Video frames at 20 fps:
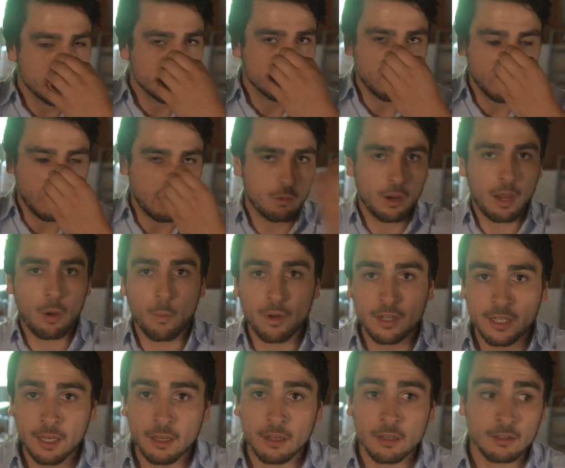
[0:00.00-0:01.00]
So that way, when
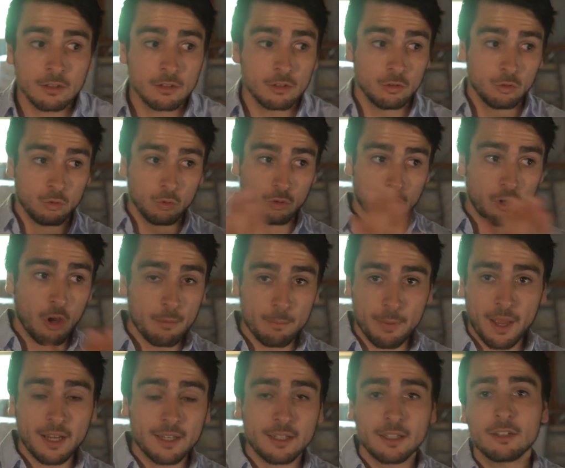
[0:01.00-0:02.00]
I do go
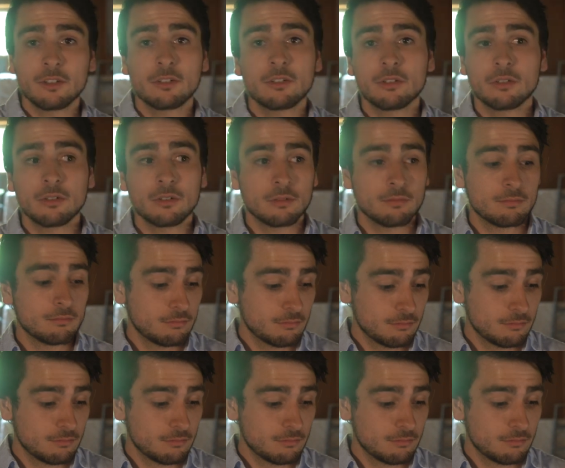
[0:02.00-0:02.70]
back into